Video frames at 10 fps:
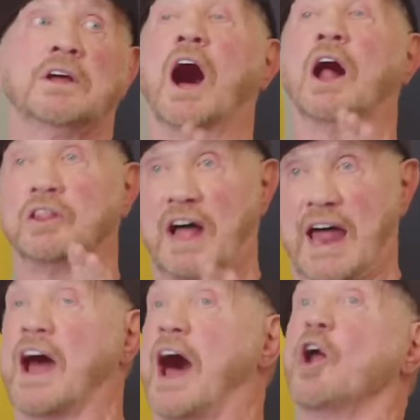A
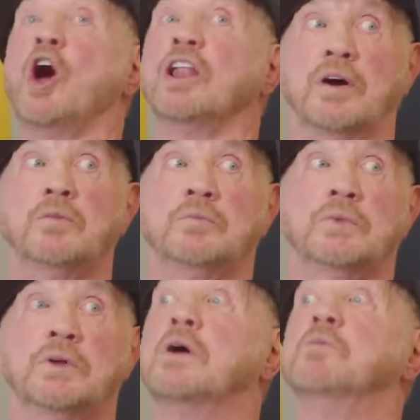lot, not all of them,
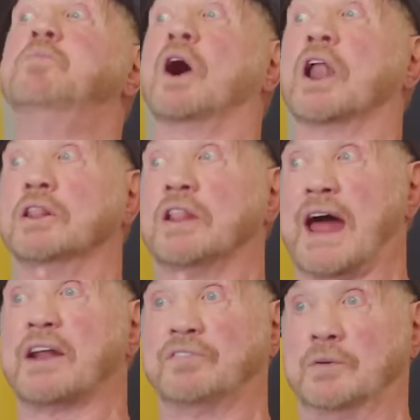right? But a
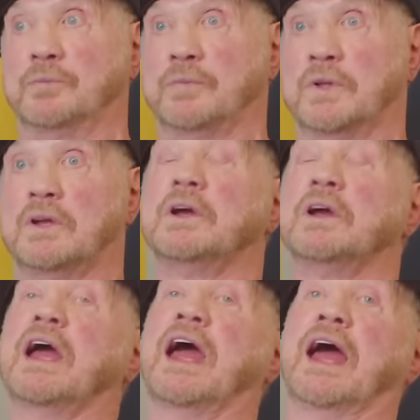lot of them. Lot of
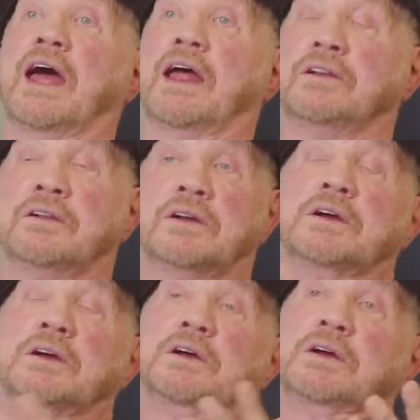them. and them, yeah.
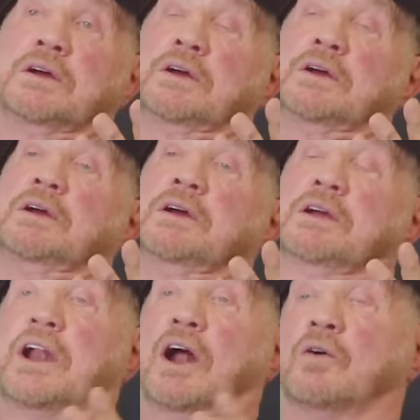that's what's up.
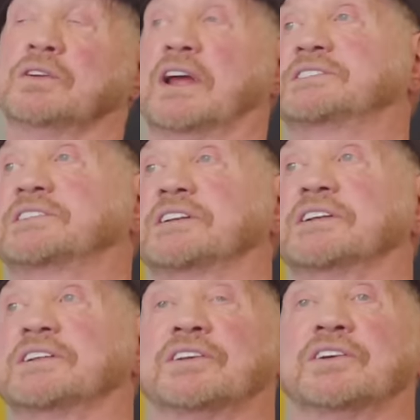You know, it's
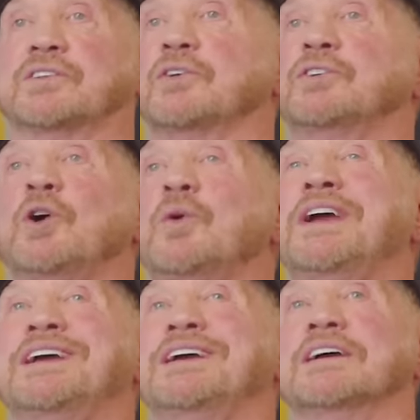they're
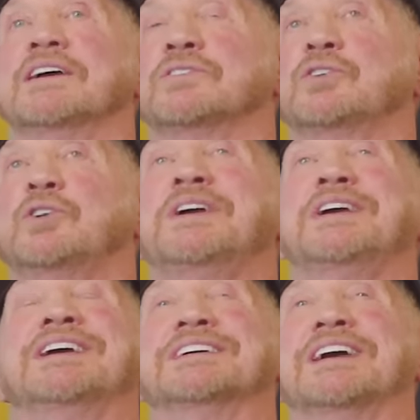doing they're
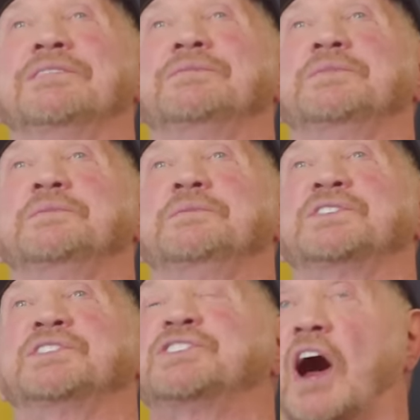doing
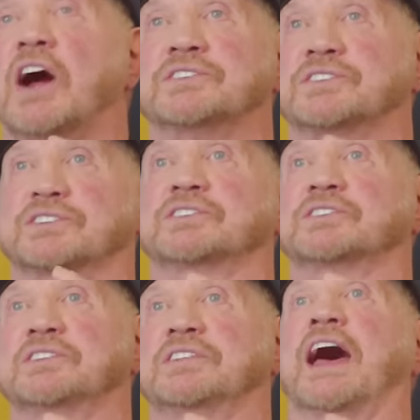stunts
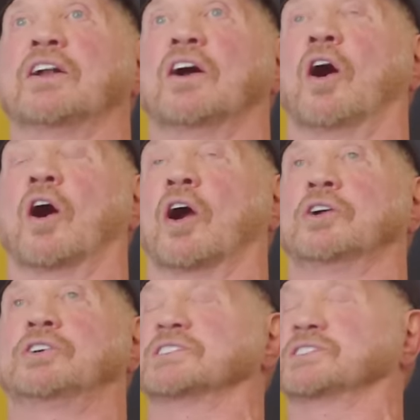that are
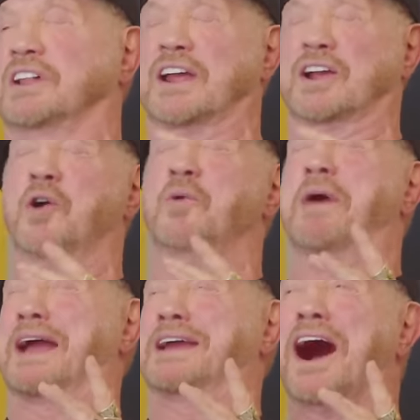just like, oh
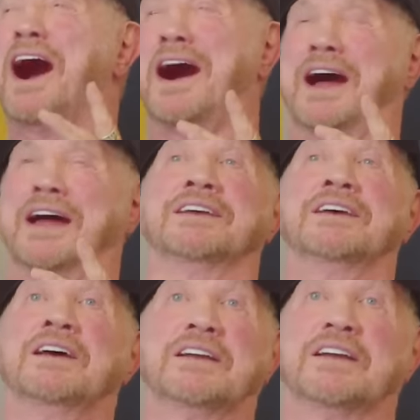my God.
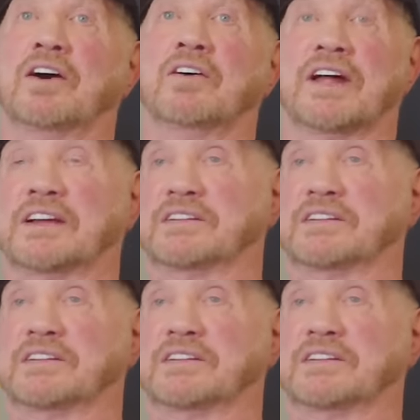You know, like